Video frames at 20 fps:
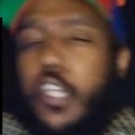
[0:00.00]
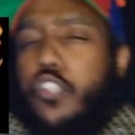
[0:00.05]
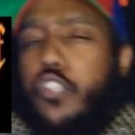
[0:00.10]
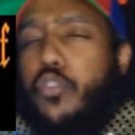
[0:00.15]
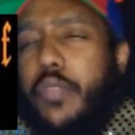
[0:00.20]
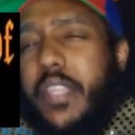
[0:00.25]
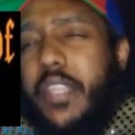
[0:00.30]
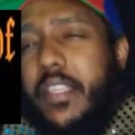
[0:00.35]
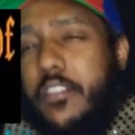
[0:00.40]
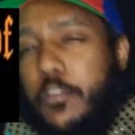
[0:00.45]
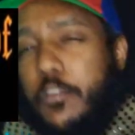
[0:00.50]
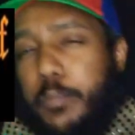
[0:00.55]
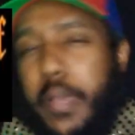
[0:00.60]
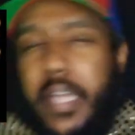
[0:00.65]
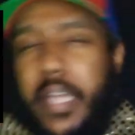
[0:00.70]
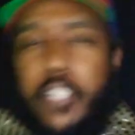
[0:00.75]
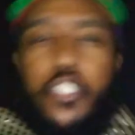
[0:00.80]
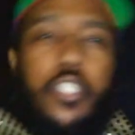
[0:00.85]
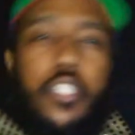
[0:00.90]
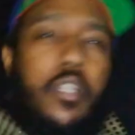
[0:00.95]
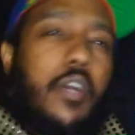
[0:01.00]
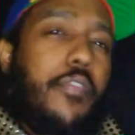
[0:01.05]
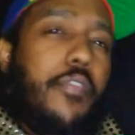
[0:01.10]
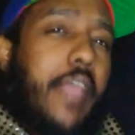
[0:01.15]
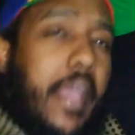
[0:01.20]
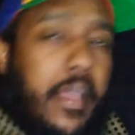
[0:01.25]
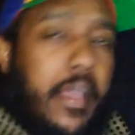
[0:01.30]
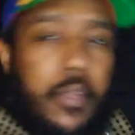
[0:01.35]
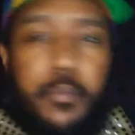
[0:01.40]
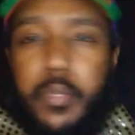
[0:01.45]
So the expansion of
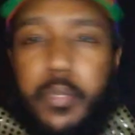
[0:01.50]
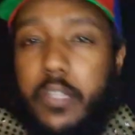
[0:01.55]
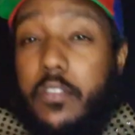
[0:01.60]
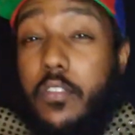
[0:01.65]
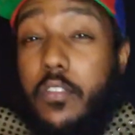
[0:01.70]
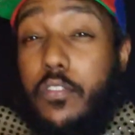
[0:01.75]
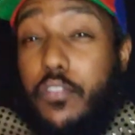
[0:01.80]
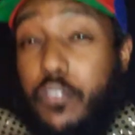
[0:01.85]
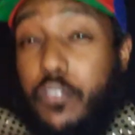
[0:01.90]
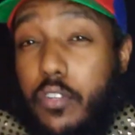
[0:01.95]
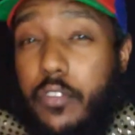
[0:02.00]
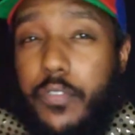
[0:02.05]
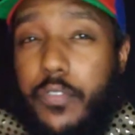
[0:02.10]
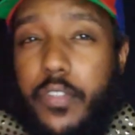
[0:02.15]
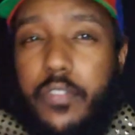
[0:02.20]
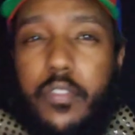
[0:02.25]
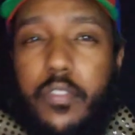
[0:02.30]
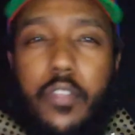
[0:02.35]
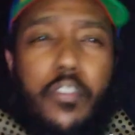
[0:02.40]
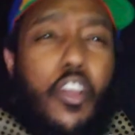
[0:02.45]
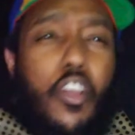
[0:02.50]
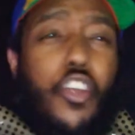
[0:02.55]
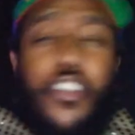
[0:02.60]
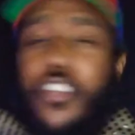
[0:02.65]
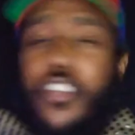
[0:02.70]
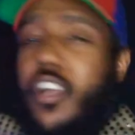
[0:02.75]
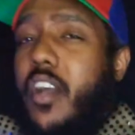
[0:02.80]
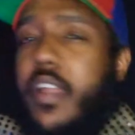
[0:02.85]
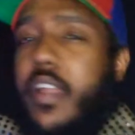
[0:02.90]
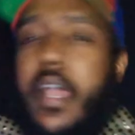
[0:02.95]
Cannabix's services are
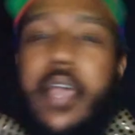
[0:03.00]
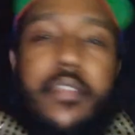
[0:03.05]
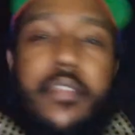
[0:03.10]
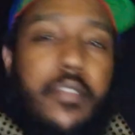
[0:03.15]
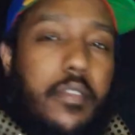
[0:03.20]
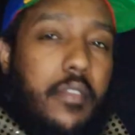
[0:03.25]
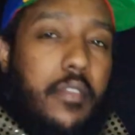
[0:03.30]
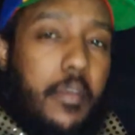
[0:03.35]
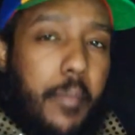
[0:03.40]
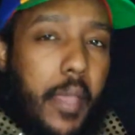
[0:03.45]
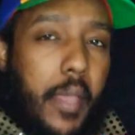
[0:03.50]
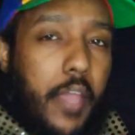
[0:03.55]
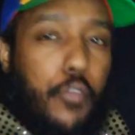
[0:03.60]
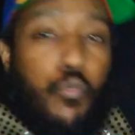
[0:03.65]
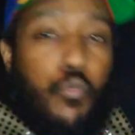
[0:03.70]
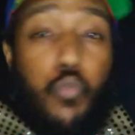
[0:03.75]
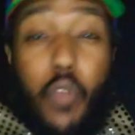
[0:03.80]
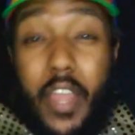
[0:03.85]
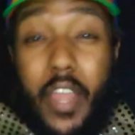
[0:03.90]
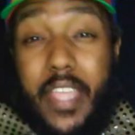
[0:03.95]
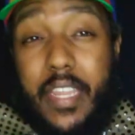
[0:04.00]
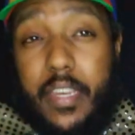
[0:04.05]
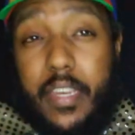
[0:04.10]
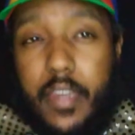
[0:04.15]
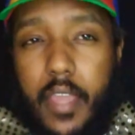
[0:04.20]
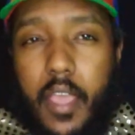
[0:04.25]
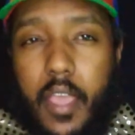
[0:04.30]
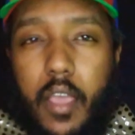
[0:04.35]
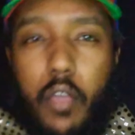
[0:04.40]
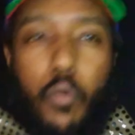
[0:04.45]
not as in demand right
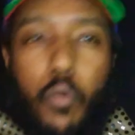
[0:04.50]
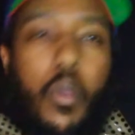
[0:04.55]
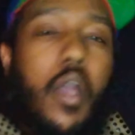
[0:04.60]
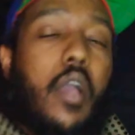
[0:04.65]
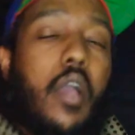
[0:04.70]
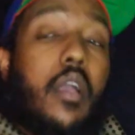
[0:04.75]
now